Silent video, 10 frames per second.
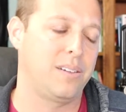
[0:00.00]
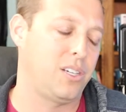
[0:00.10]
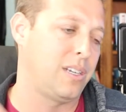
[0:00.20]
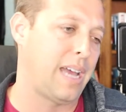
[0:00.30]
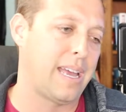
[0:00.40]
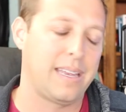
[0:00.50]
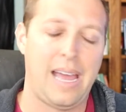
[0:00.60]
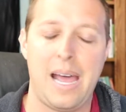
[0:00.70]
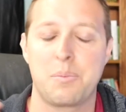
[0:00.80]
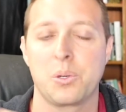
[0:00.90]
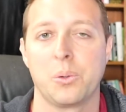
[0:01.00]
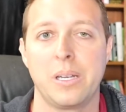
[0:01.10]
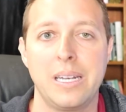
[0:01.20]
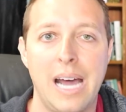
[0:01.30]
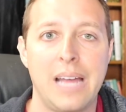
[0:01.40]
She uh,
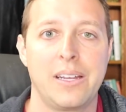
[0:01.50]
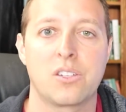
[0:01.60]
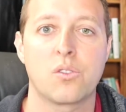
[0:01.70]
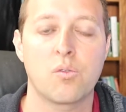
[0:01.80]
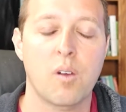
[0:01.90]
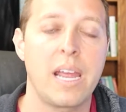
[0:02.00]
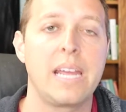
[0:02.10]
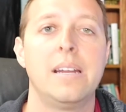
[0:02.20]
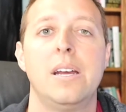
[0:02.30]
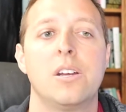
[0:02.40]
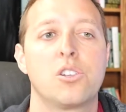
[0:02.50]
absolutely not. That's great.